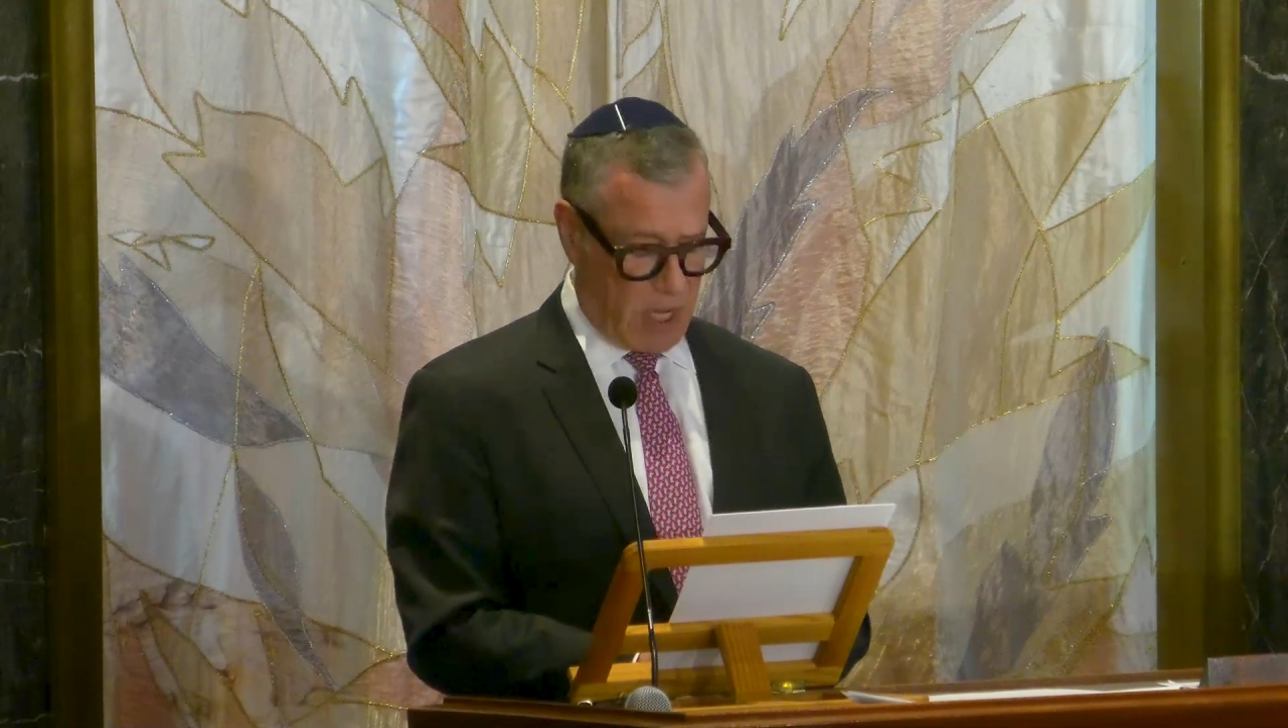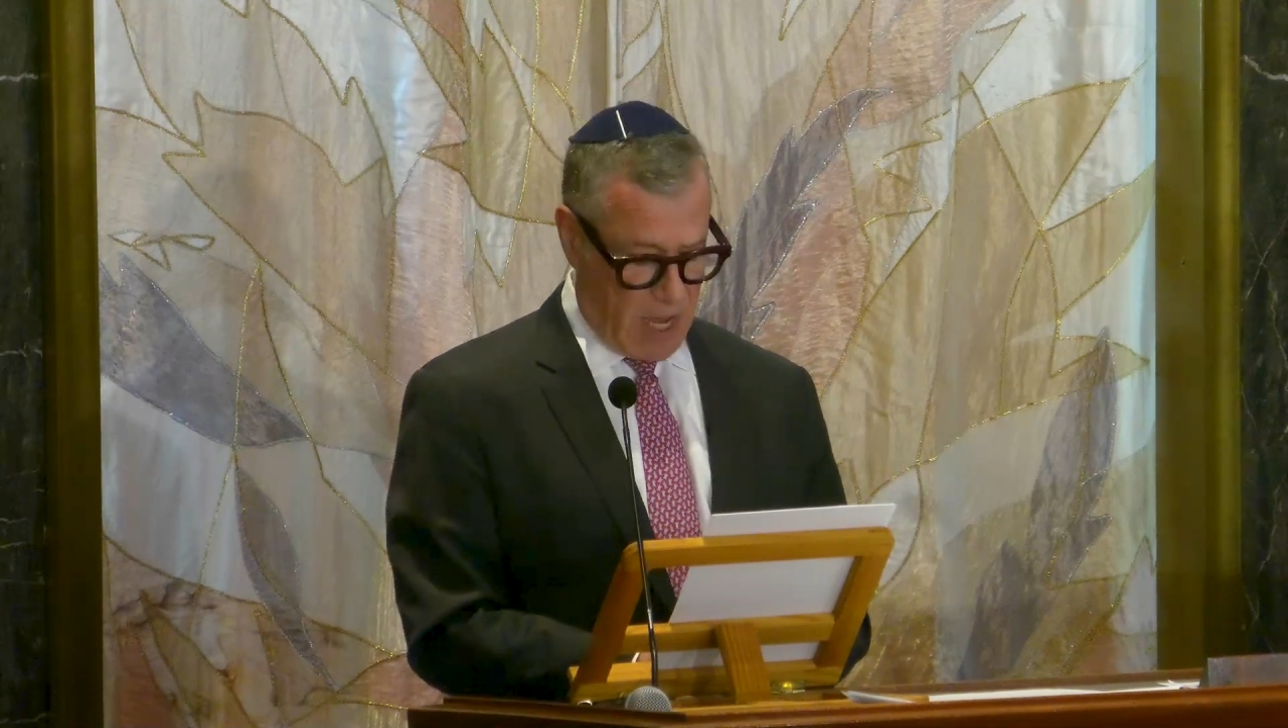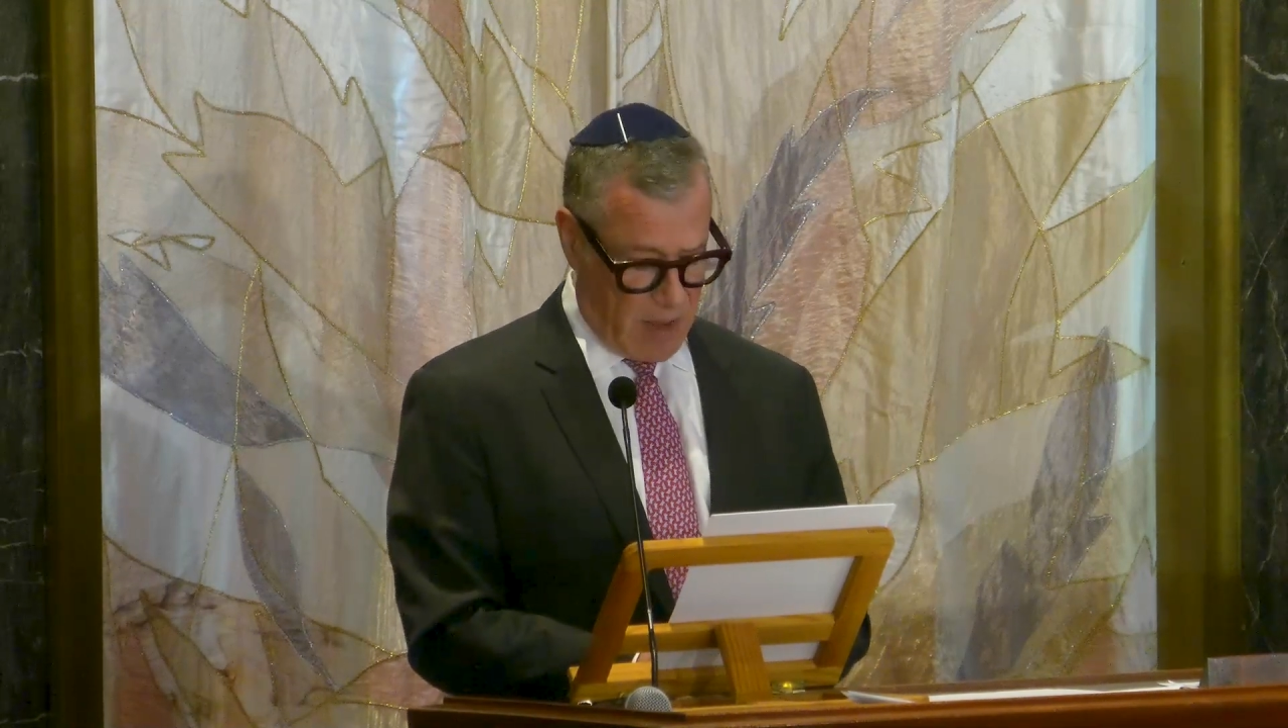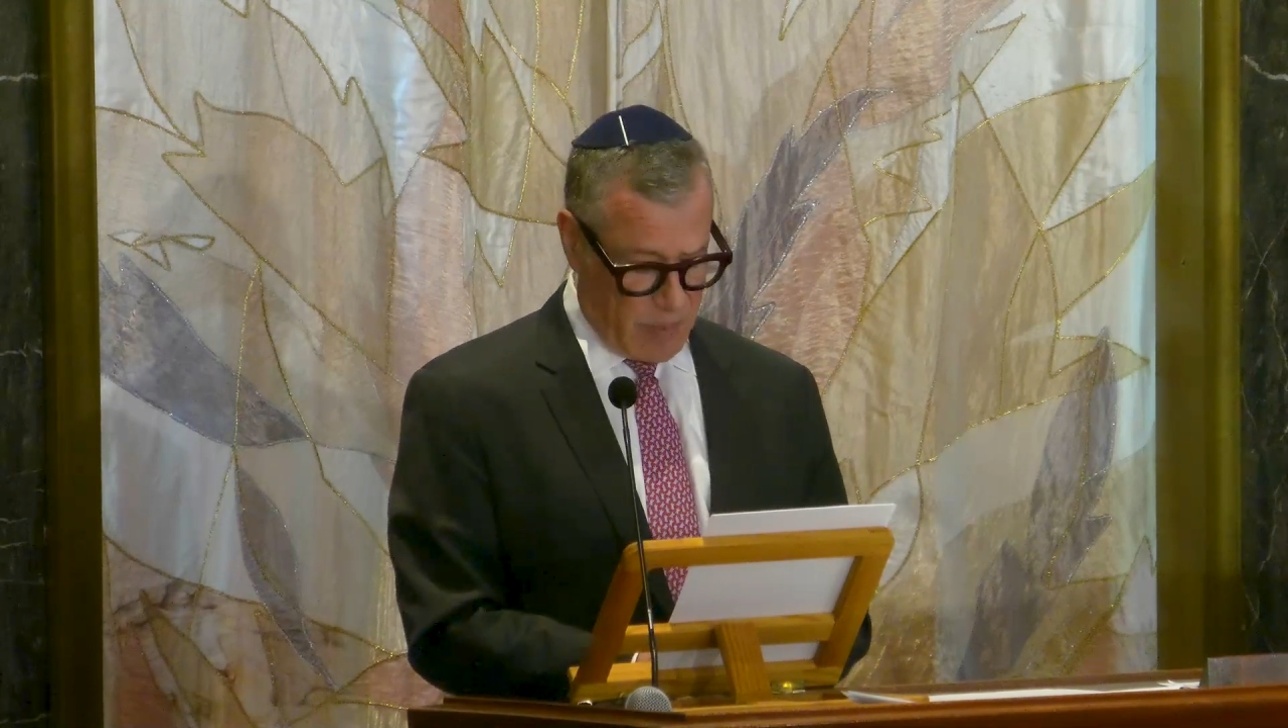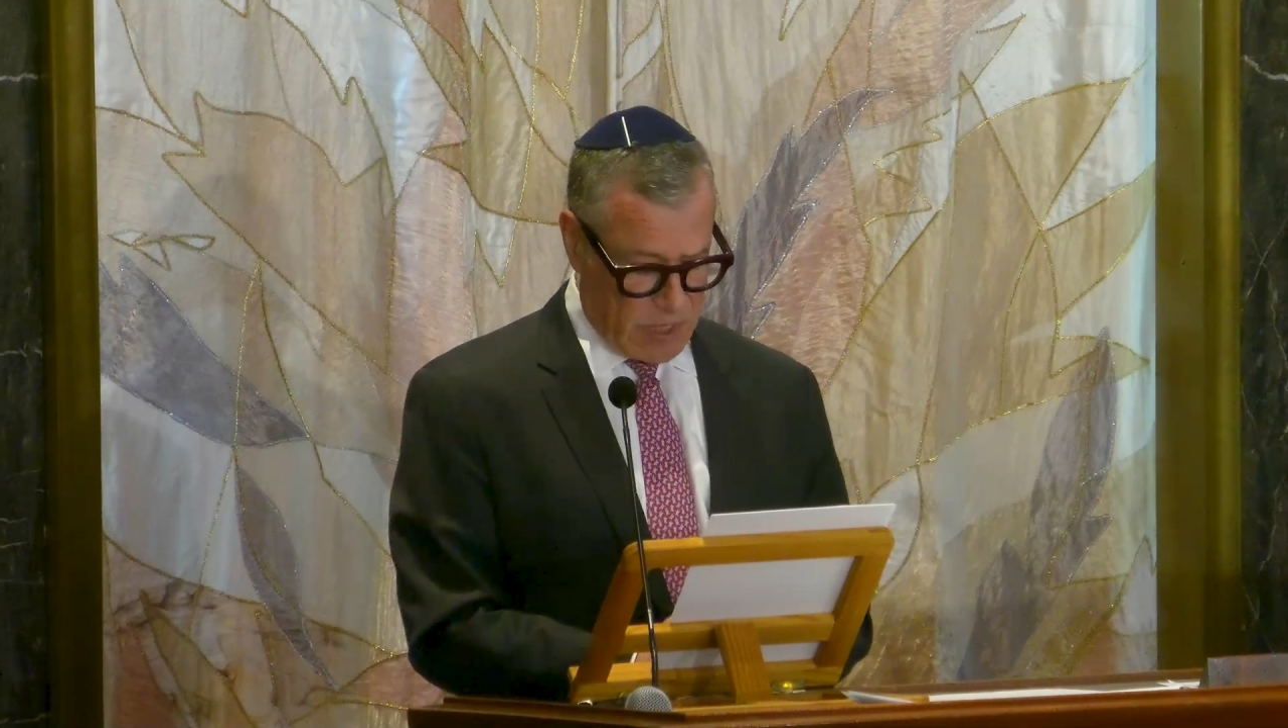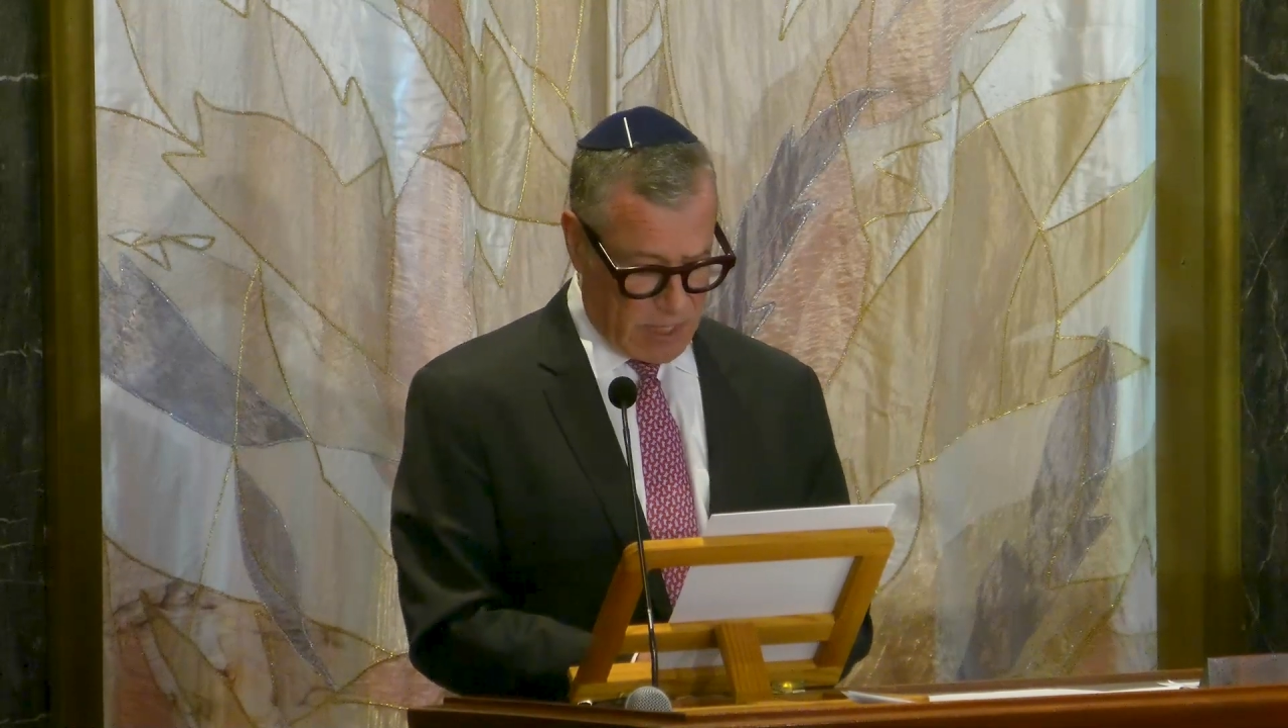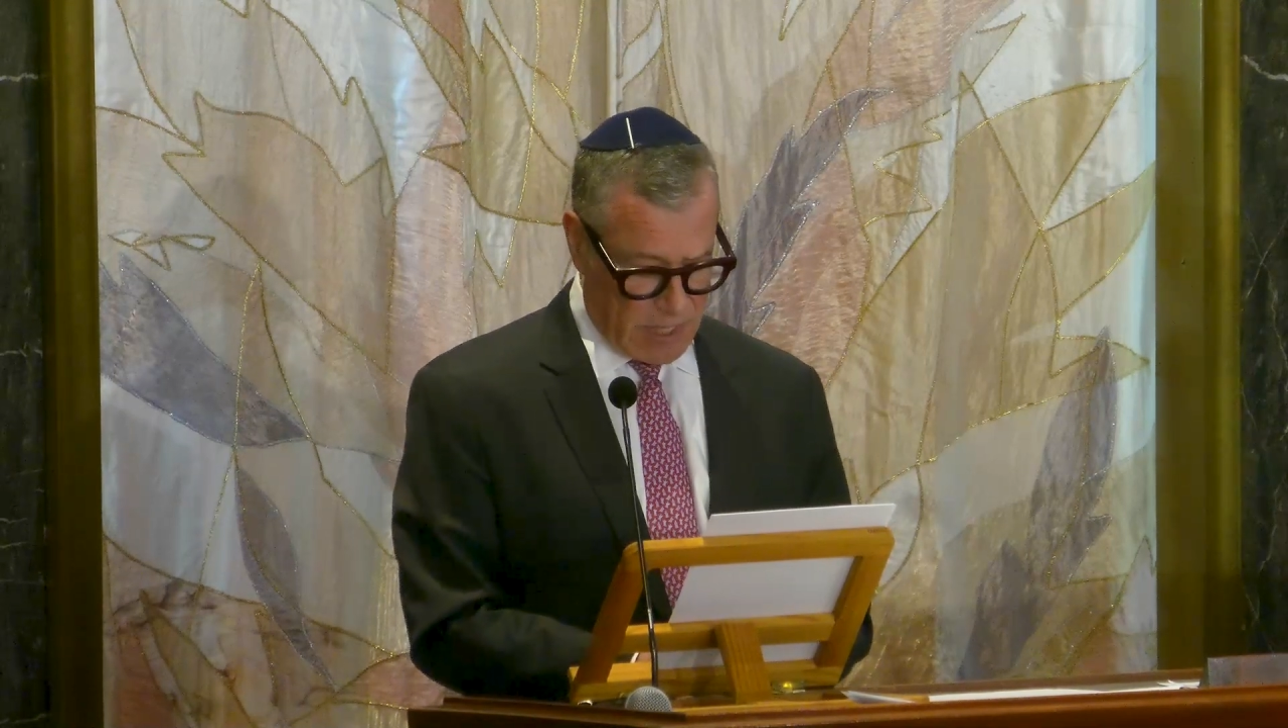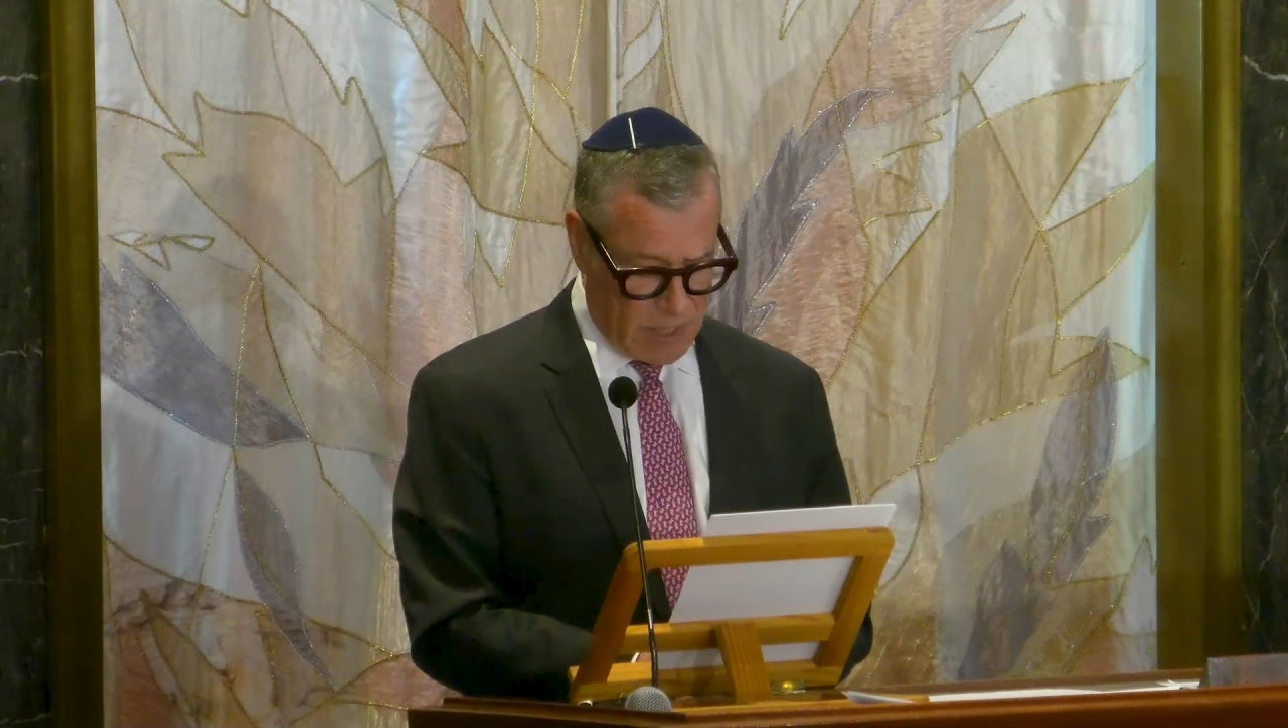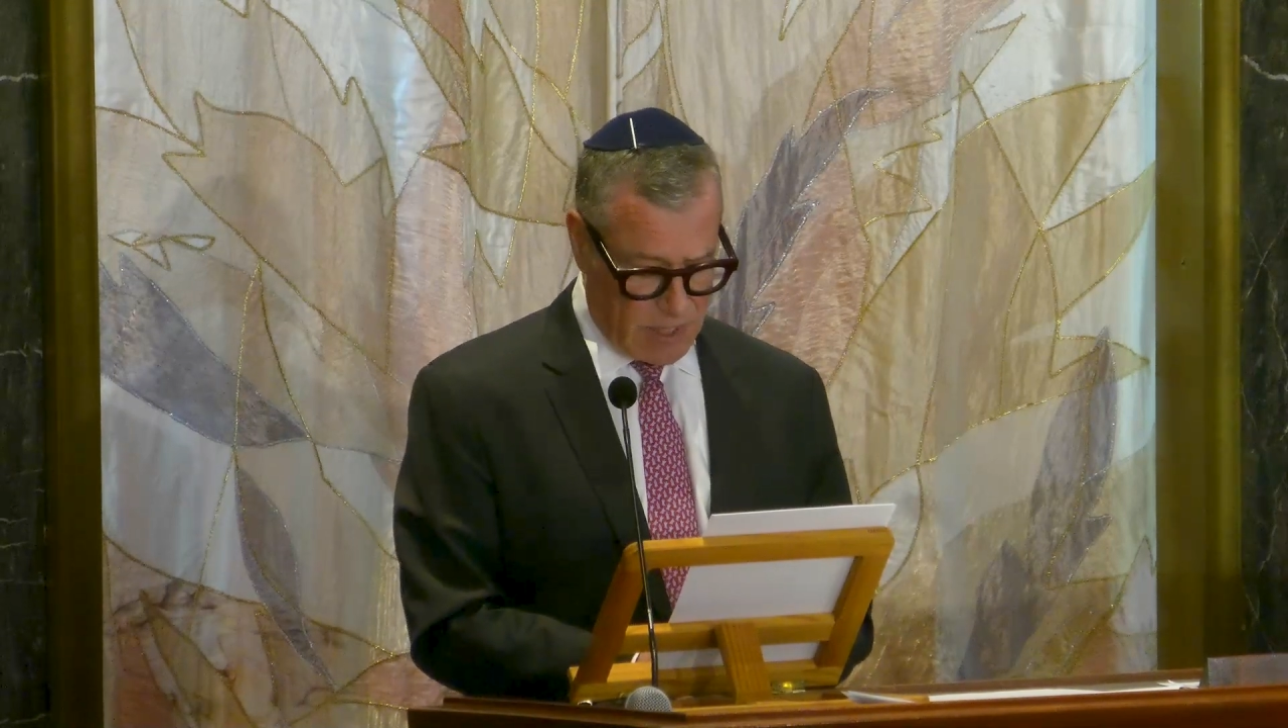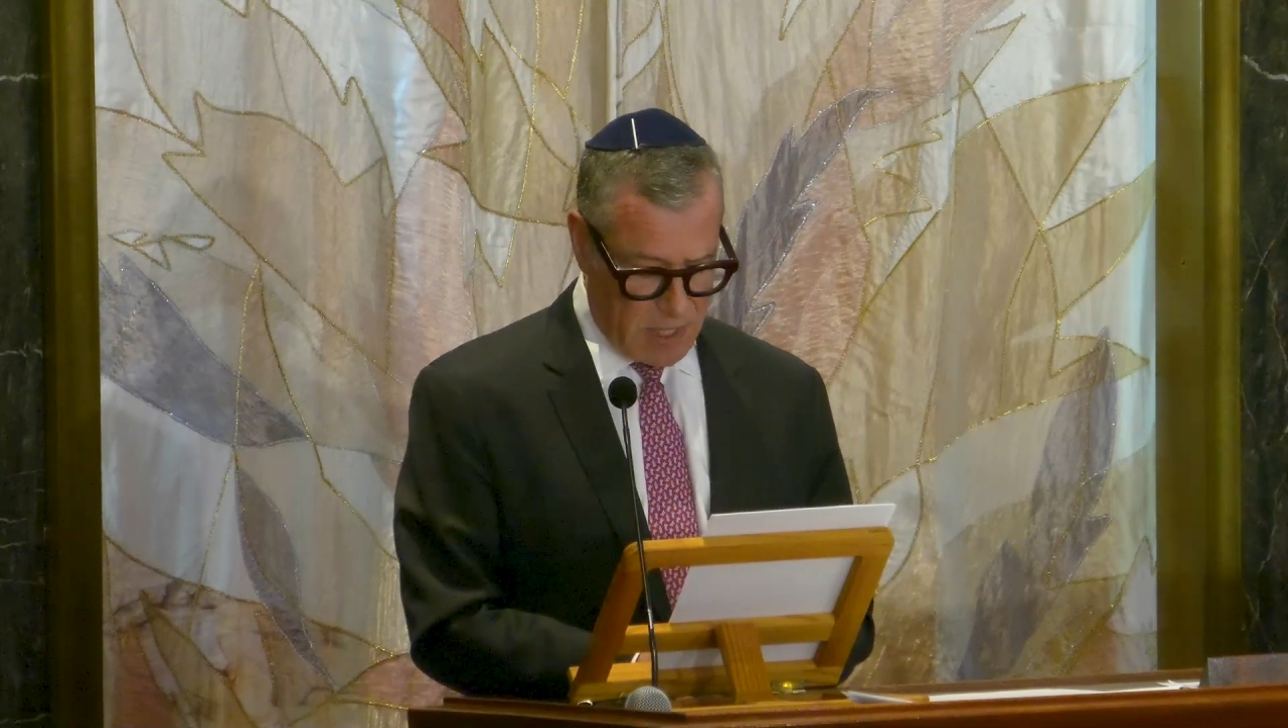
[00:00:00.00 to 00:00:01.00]

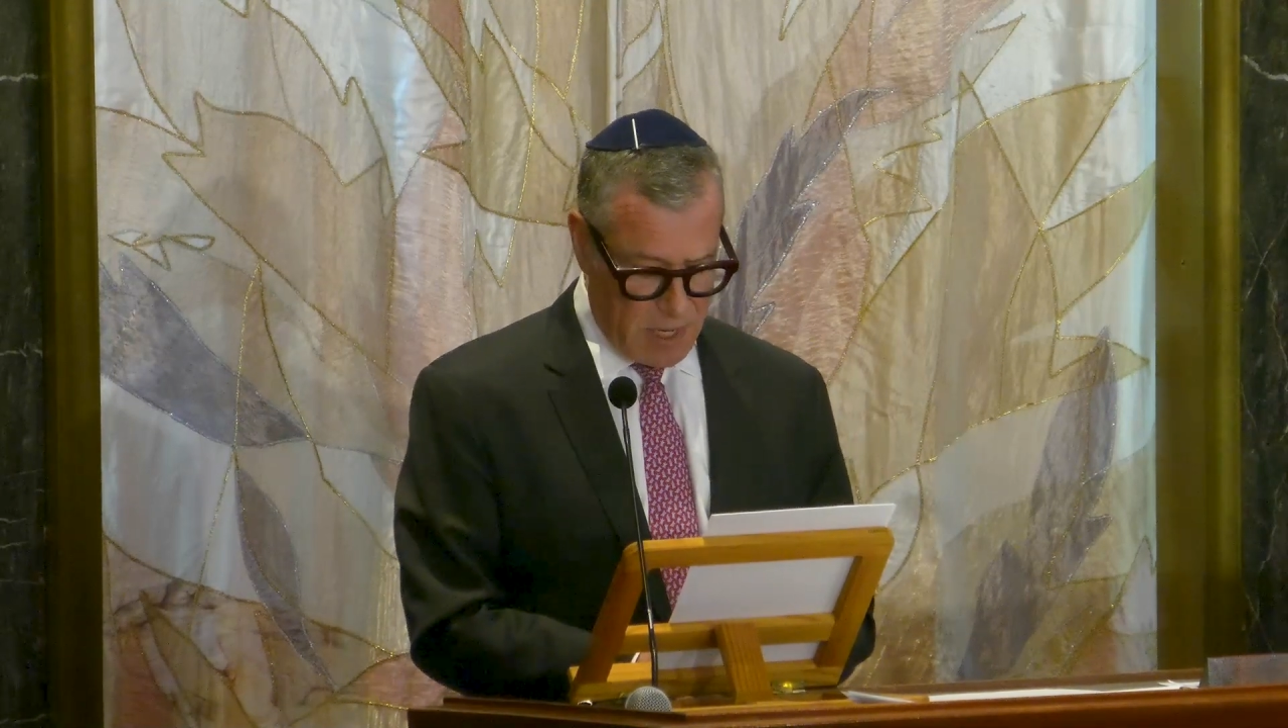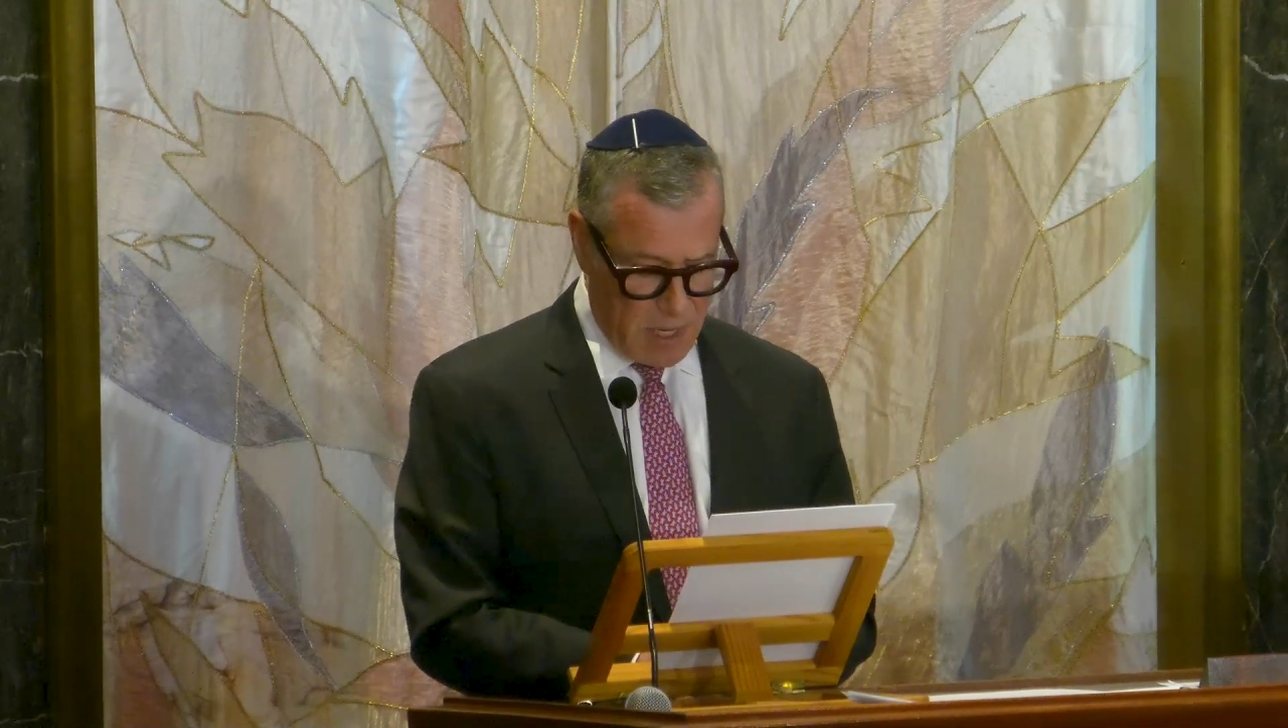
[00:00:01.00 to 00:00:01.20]
campuses,